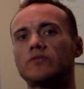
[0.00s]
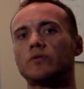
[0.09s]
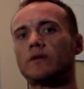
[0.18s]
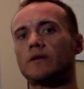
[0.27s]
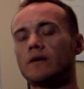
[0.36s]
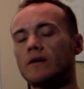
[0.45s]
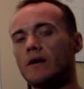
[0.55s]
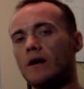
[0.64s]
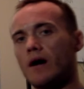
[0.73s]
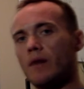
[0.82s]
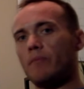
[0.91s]
it.
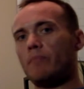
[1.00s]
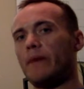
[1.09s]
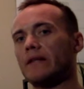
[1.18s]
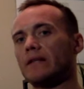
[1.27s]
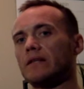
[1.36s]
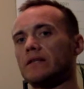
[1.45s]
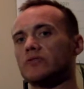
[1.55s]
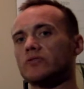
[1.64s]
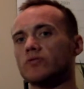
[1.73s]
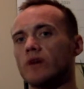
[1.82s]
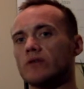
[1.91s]
Mainly the
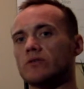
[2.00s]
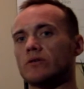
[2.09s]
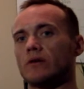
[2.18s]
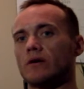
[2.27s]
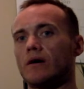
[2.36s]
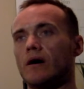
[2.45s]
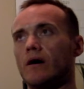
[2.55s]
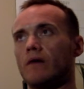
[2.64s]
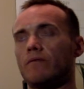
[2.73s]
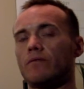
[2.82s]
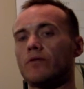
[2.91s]
structure of
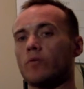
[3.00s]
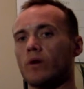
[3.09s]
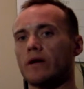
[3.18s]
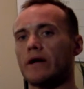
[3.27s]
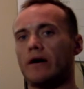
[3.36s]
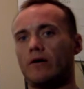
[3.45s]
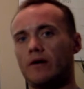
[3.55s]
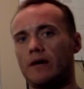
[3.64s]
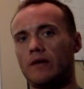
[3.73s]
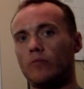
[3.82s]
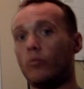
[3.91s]
the workout
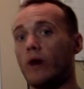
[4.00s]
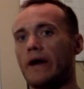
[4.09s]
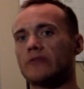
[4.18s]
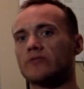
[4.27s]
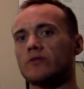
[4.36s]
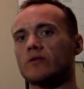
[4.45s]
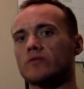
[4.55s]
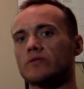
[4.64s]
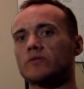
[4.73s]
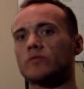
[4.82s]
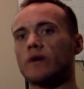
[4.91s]
and why it's structured
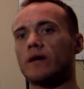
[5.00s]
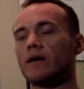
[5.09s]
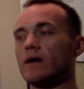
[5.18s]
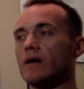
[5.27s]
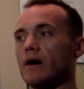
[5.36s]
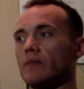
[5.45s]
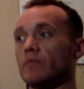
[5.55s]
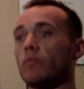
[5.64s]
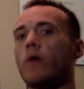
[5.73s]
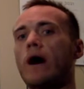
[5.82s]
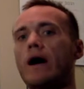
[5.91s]
this way. The
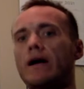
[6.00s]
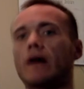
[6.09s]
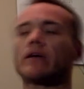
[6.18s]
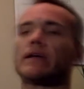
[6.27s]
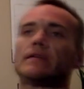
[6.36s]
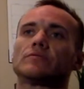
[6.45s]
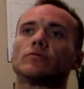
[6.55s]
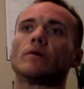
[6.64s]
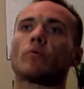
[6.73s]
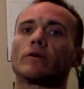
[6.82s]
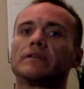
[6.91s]
why I'll get into a
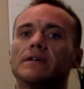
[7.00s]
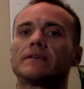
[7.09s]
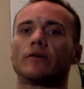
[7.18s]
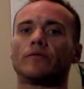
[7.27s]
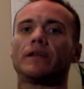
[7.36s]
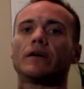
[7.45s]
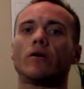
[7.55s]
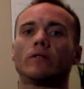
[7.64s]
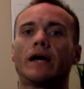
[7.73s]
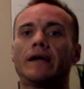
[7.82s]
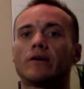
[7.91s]
more detailed video
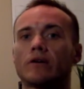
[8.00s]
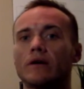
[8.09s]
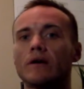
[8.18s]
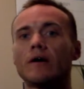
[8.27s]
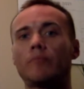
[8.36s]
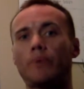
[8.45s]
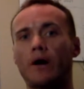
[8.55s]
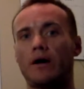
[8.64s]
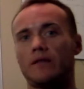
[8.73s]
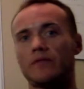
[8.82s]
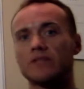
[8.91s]
later,
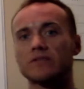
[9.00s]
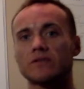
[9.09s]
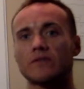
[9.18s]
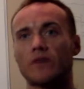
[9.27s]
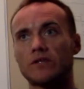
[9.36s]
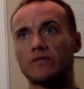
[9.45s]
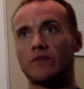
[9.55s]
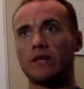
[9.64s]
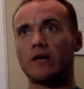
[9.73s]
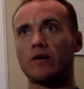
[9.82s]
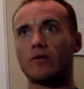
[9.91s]
but this is the first
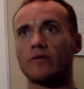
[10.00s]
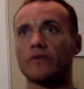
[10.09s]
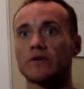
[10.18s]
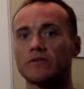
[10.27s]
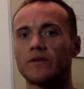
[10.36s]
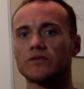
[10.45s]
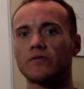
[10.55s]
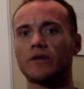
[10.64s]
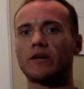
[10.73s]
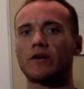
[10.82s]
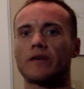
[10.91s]
video, the first official
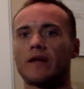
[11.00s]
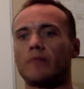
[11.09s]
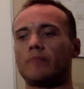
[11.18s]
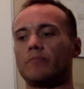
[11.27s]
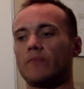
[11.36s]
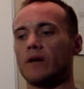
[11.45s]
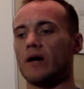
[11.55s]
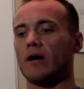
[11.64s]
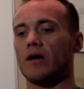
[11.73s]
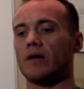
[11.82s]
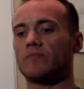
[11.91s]
video that I'm
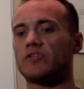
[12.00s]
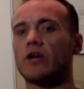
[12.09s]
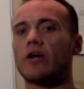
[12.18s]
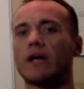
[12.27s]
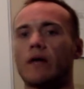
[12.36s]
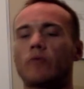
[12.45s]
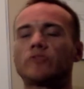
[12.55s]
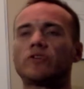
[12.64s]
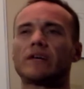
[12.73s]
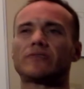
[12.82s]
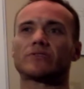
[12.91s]
sharing, and I want you
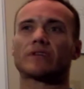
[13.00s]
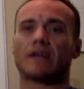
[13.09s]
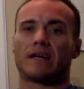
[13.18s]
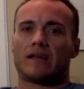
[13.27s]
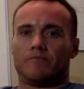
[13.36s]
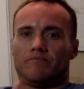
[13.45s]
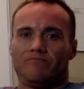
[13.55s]
guys just to kind of get a